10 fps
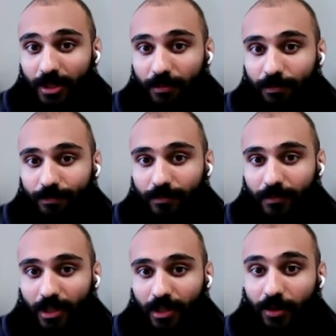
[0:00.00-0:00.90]
Can
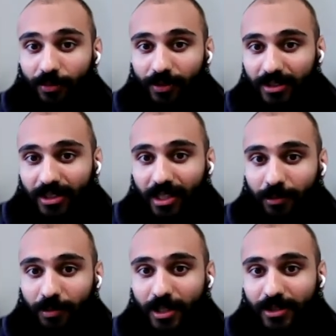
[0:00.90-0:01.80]
be. A lot of
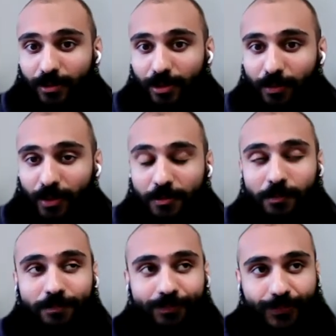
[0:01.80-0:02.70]
things can be
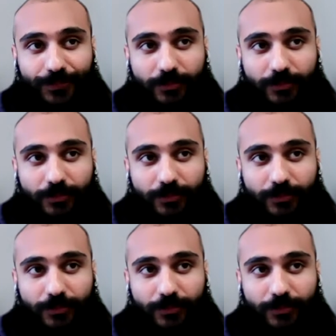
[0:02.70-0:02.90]
possible, but